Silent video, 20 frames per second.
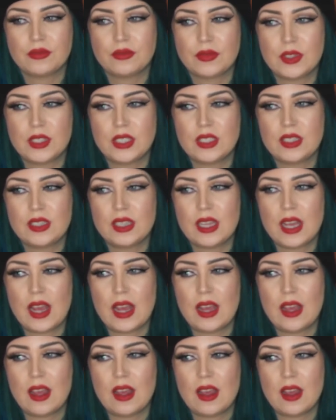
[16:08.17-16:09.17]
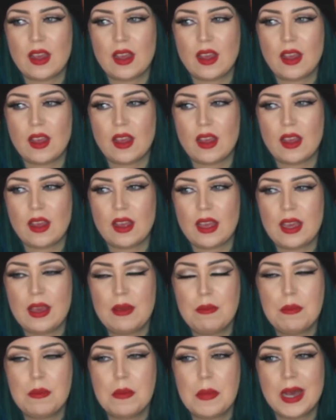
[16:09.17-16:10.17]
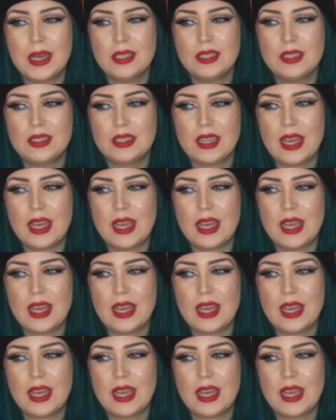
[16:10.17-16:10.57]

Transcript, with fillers: Just that it must,